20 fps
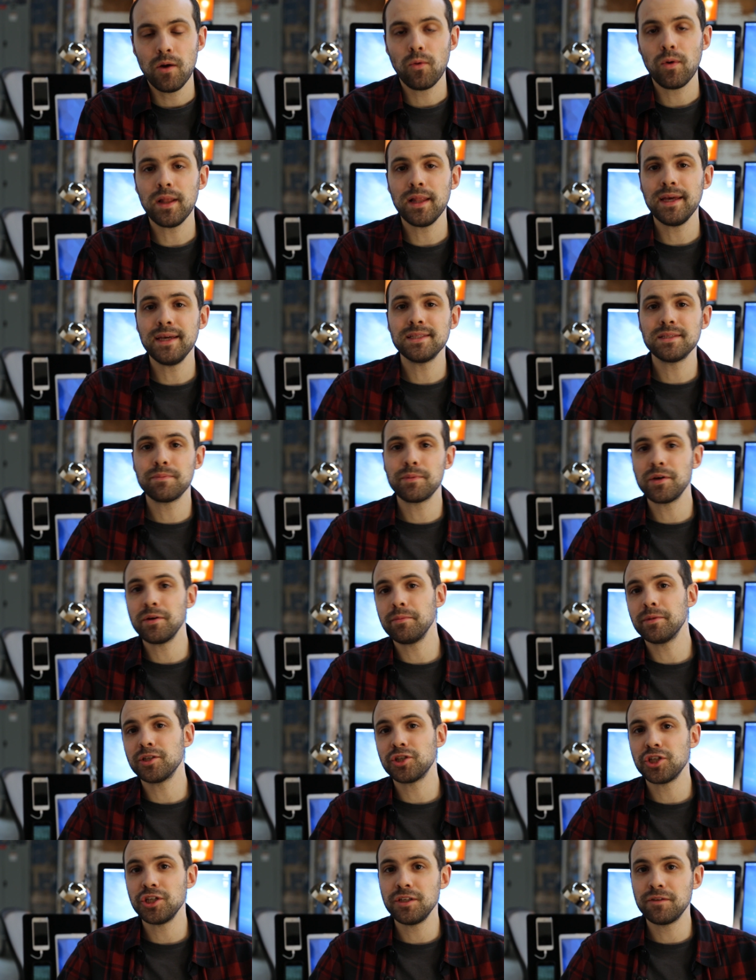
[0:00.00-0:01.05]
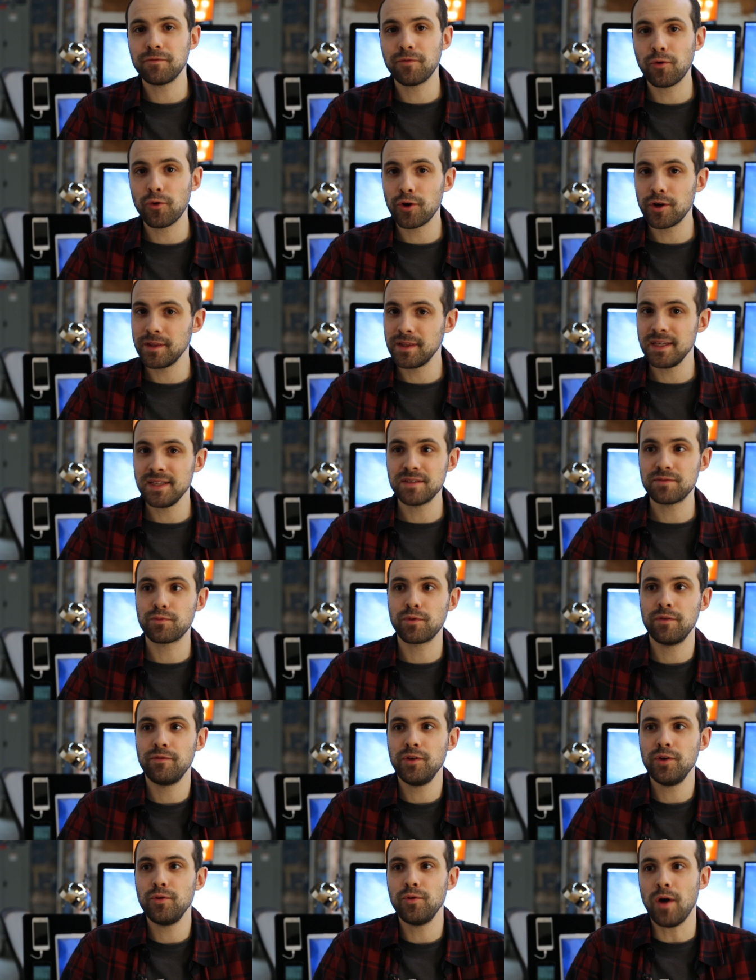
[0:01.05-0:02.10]
well, it's pretty much it for this
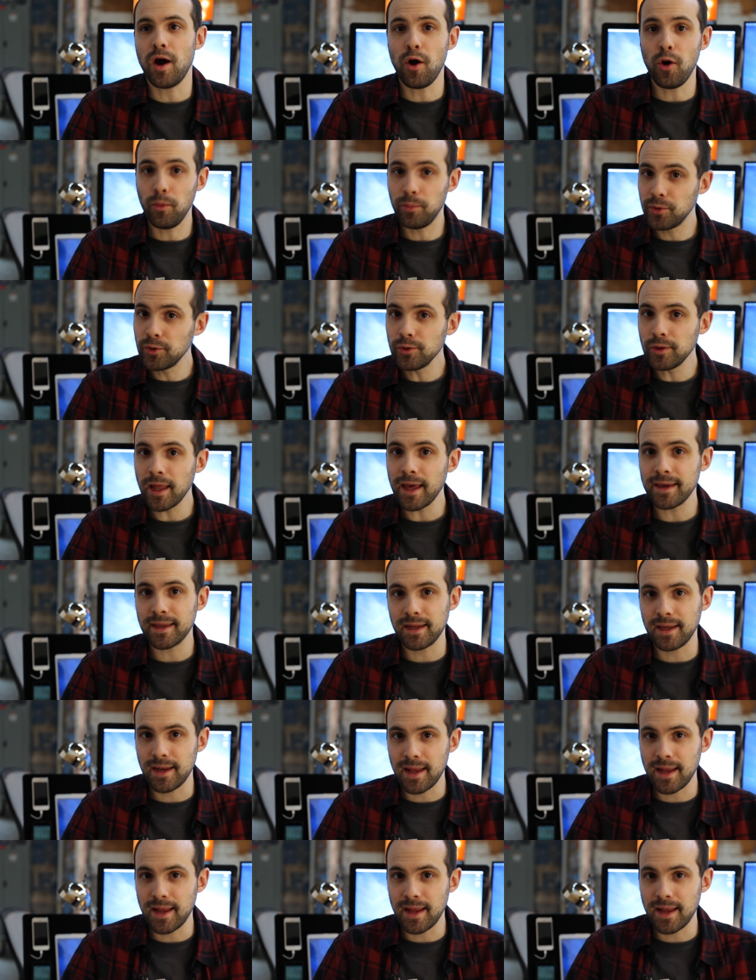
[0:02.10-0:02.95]
review, I hope you liked